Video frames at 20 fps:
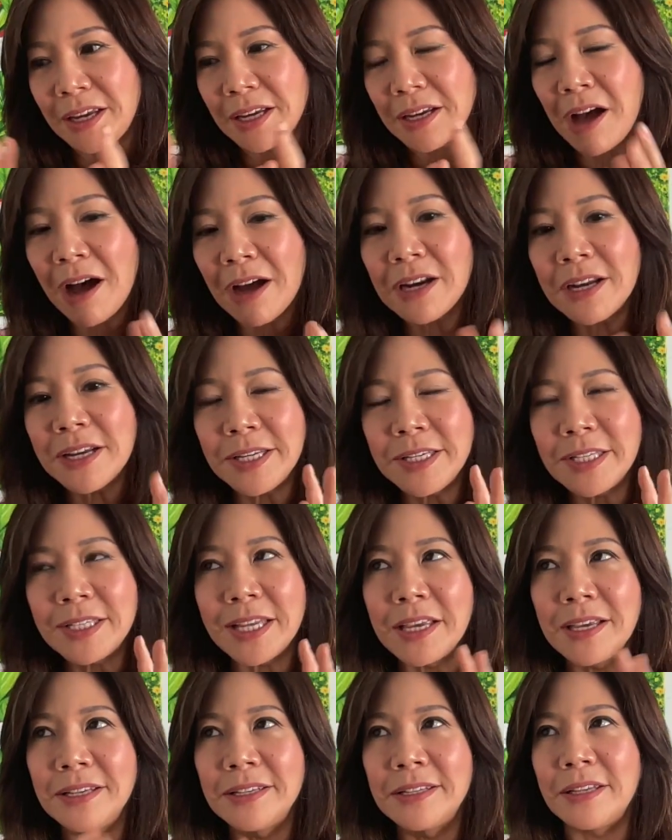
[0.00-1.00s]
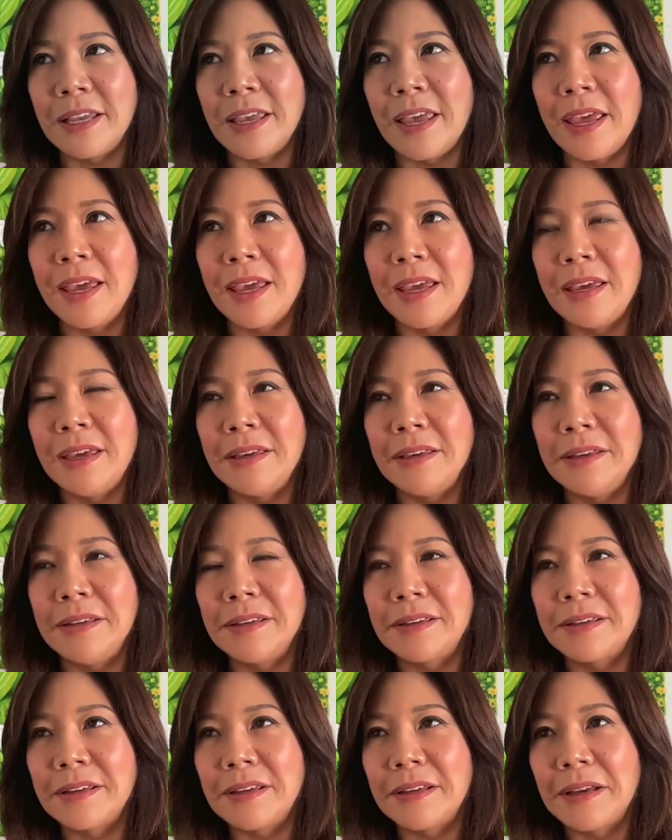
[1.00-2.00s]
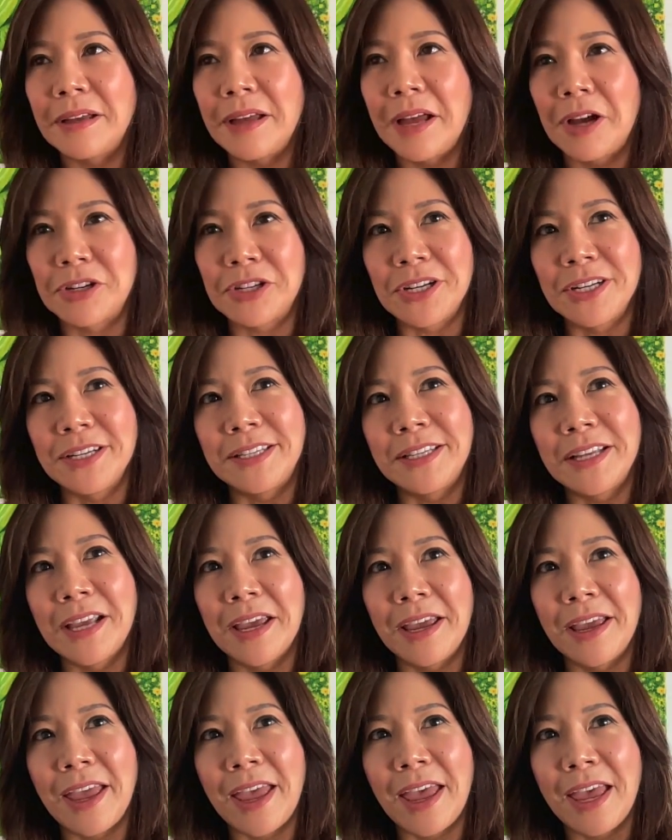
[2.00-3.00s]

Kanna is is a how should I say